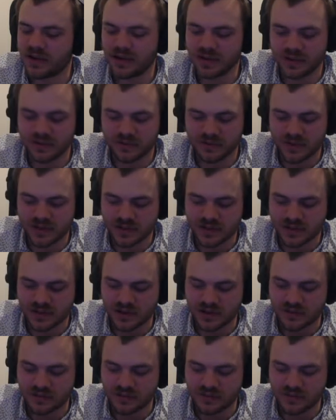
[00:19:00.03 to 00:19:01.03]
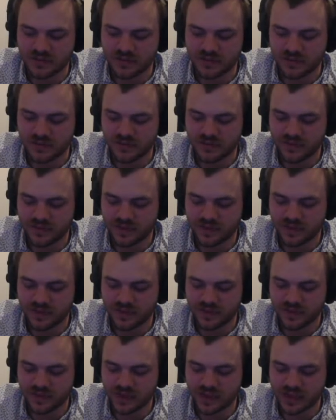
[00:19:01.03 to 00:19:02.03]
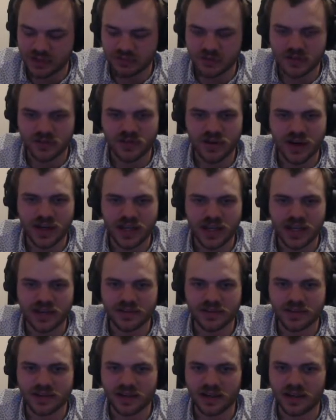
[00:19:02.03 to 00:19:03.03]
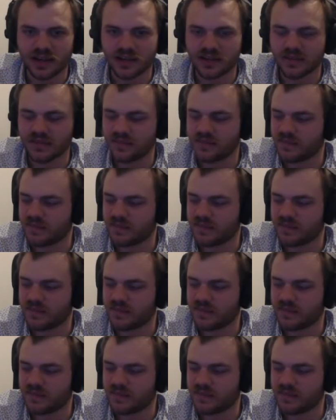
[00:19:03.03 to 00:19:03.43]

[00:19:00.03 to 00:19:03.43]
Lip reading: there was like it was raining outside,